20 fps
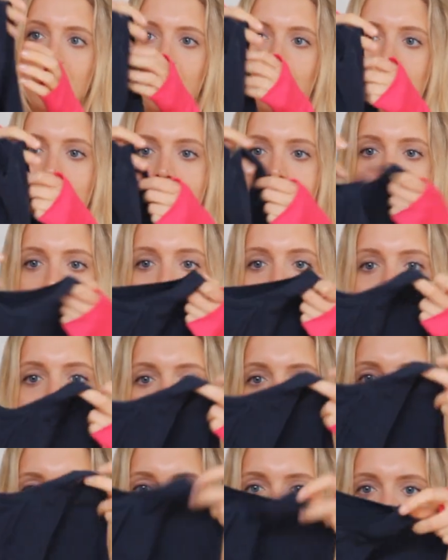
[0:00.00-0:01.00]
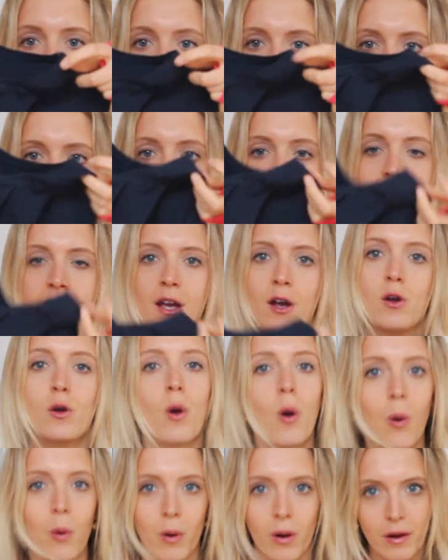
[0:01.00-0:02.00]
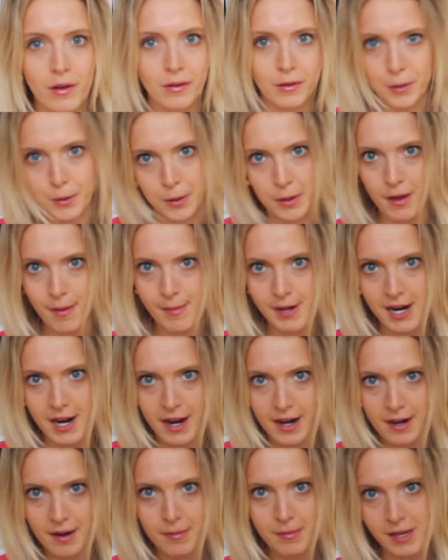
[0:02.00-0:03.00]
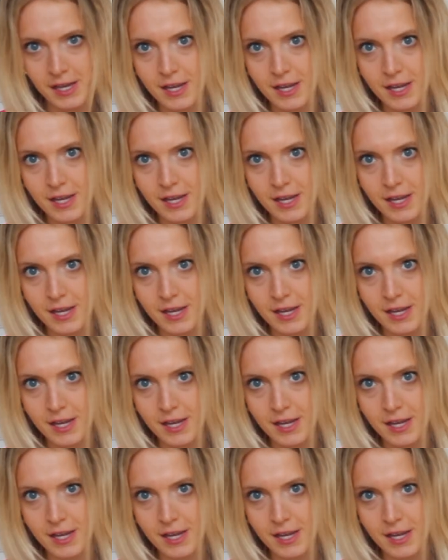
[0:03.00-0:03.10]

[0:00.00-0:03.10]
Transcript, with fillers: The all tied up tank is a core Lululemon item.